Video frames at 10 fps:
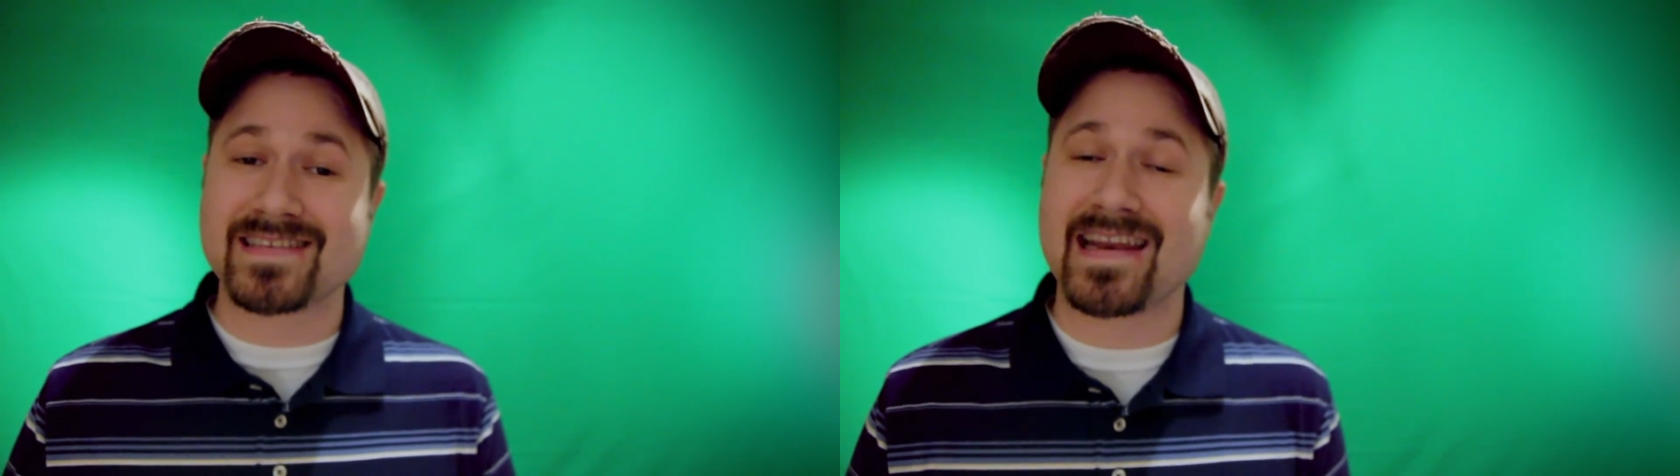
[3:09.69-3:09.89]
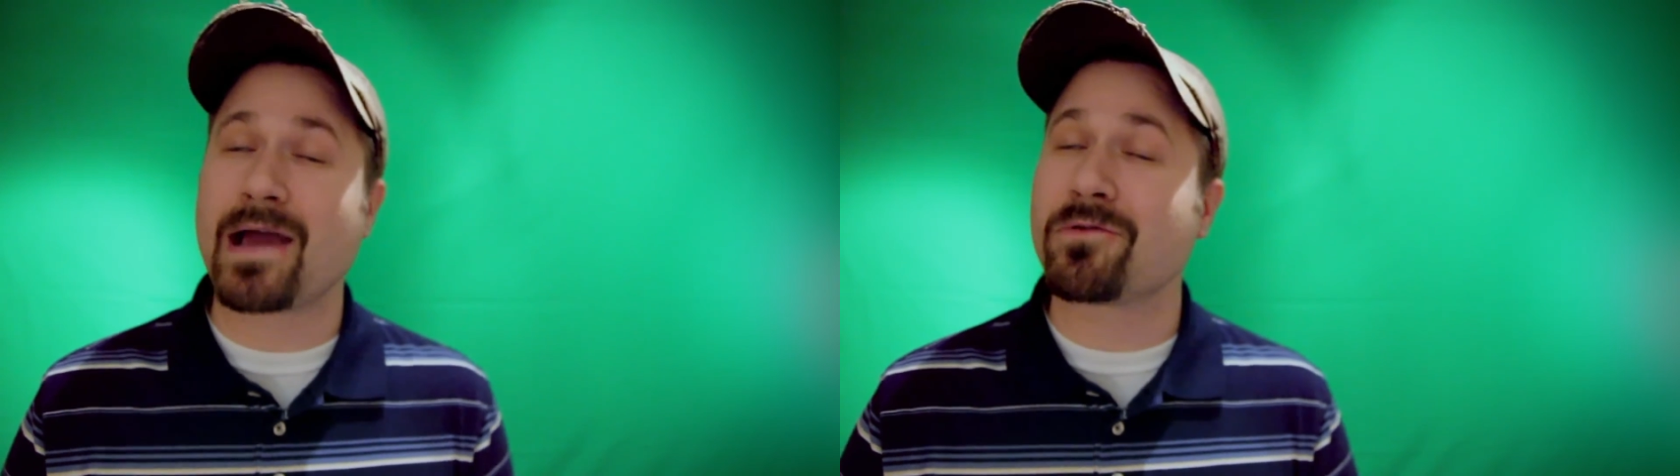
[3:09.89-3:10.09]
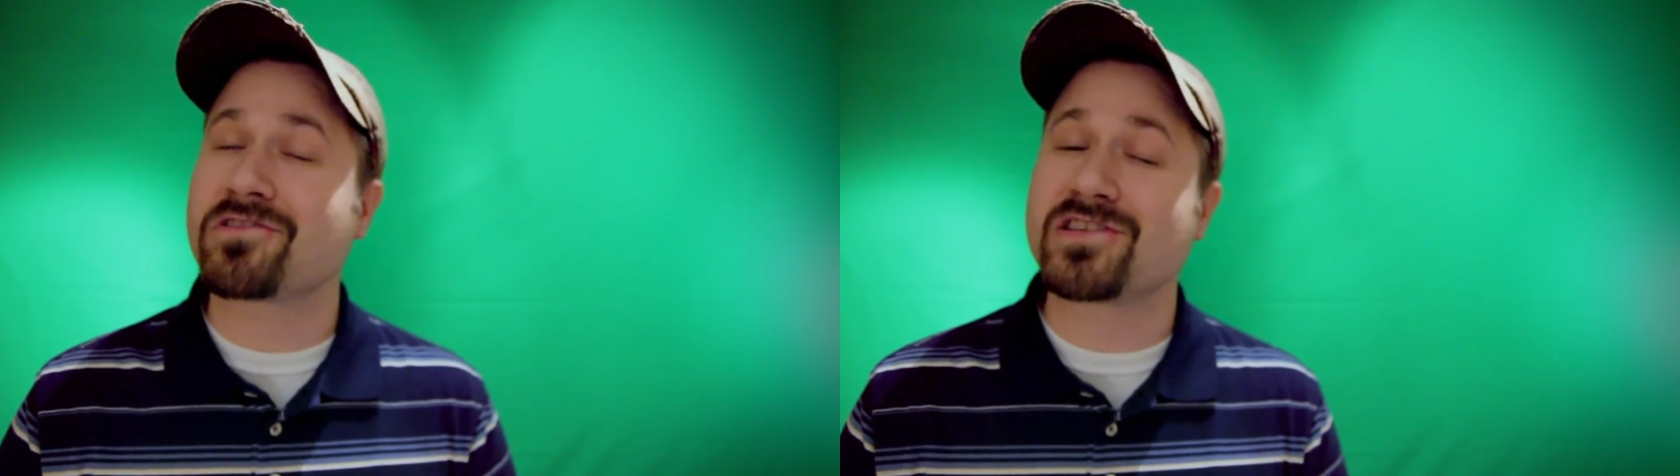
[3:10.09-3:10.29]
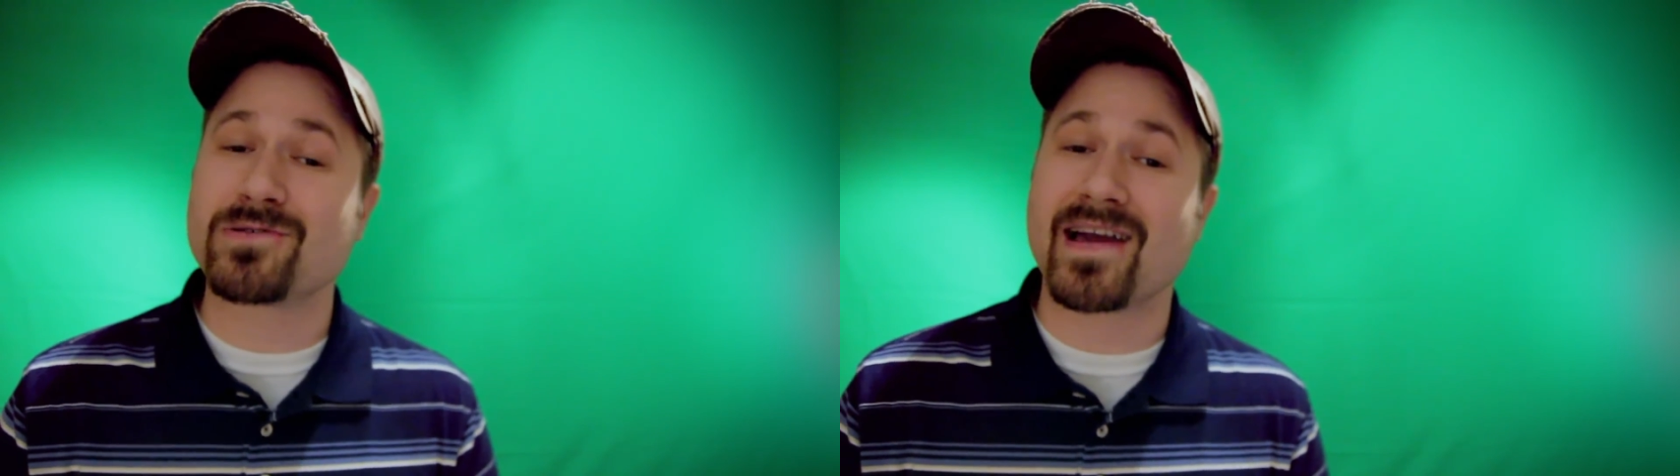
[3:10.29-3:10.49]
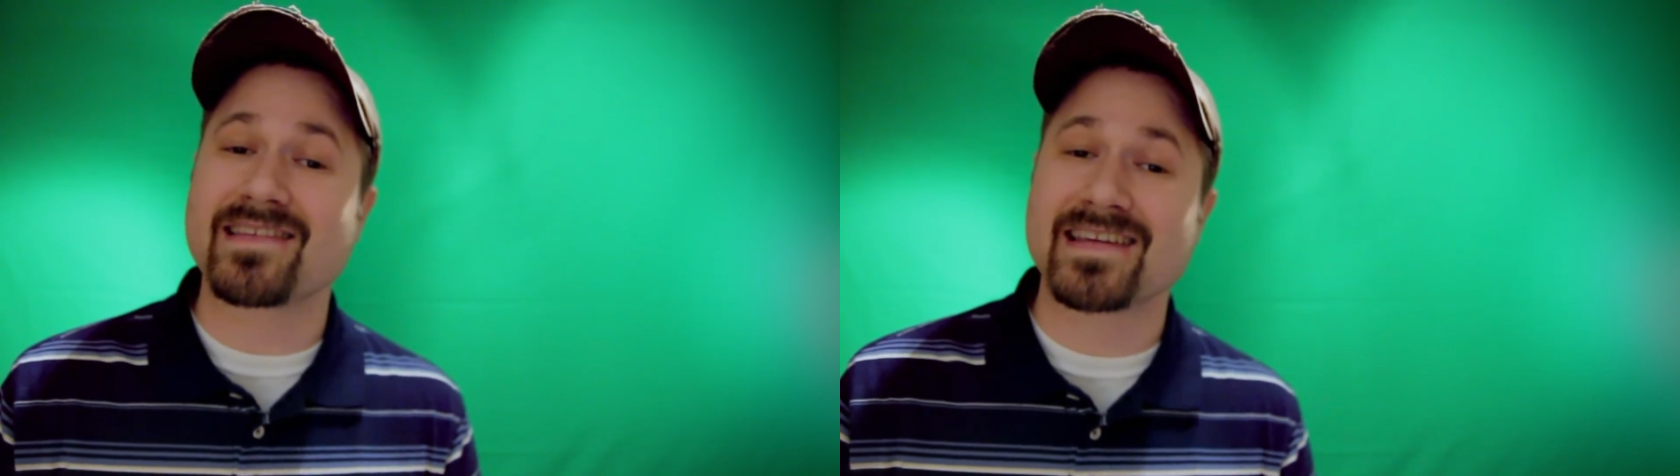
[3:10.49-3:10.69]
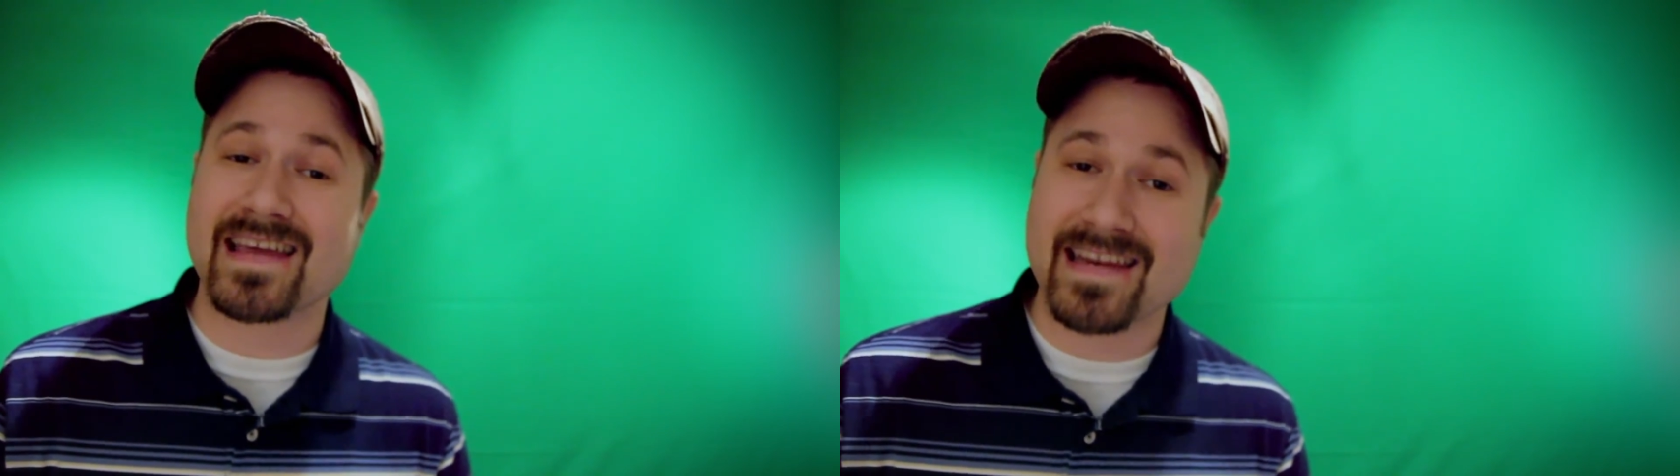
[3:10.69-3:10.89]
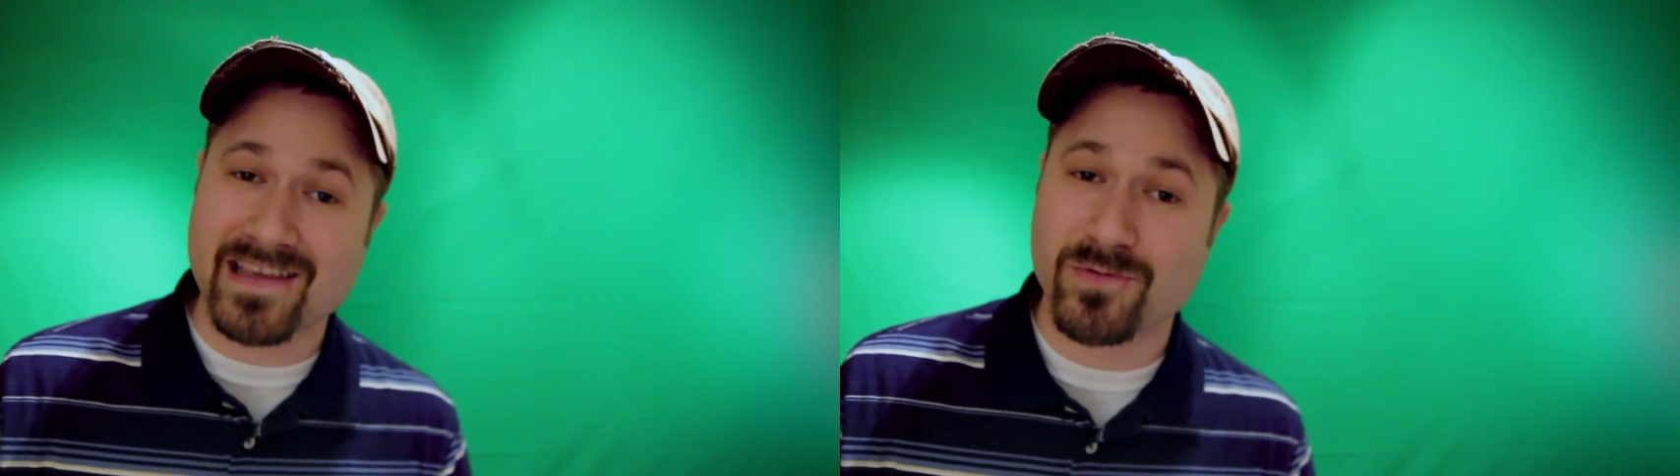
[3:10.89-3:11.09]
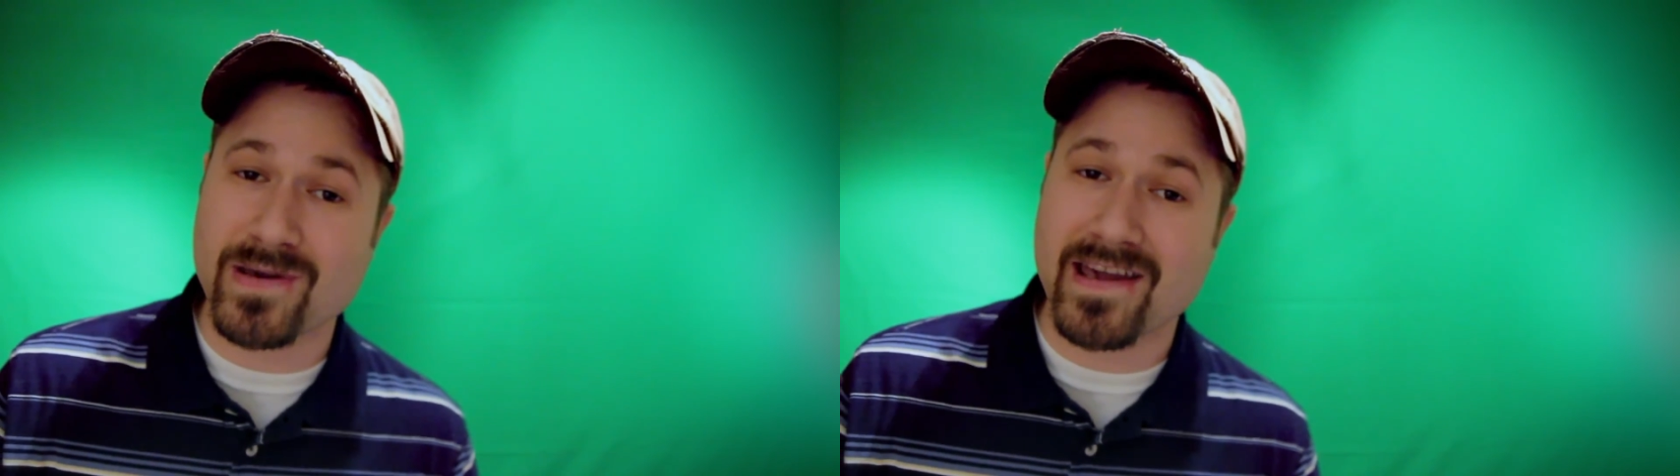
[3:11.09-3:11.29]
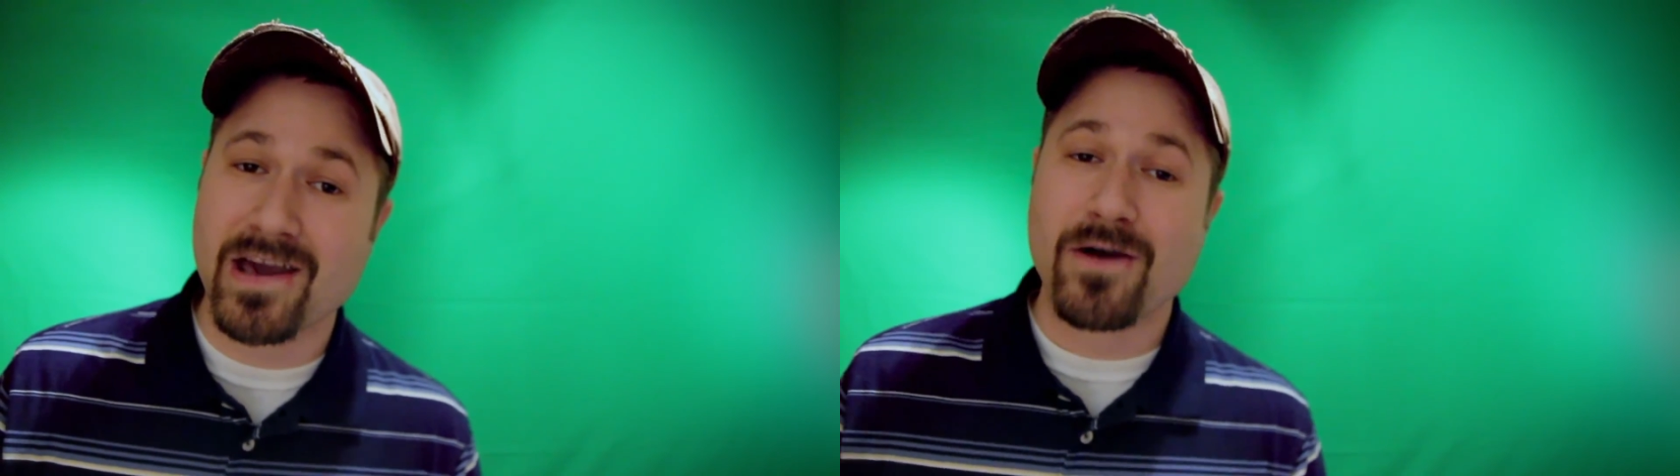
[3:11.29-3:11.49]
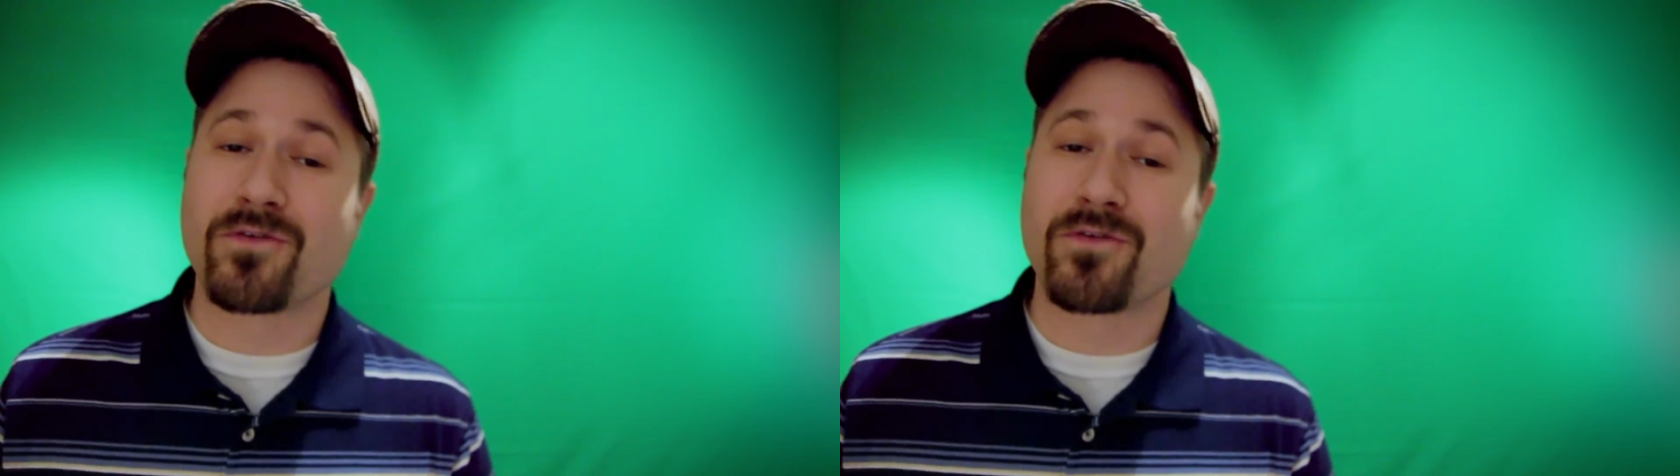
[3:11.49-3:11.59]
and I will see you guys again next week